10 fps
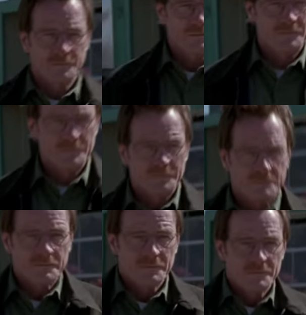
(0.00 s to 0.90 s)
Hey,
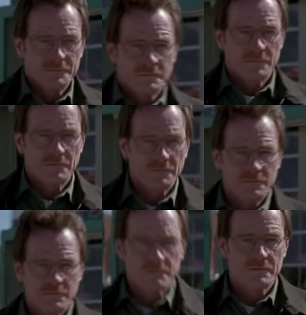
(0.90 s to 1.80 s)
everybody. Welcome to
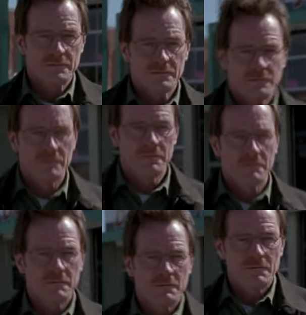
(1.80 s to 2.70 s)
another episode here on
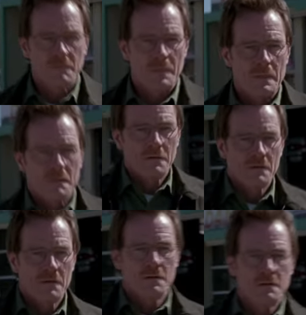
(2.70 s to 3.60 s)
Bully Whispers,
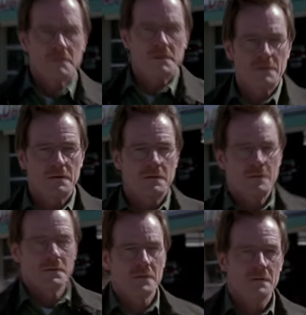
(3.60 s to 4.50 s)
and we are here
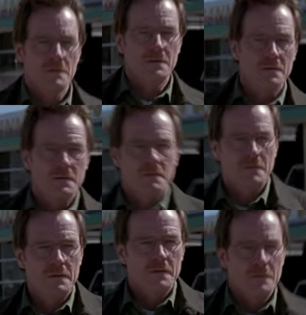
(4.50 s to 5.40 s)
today to evaluate the answer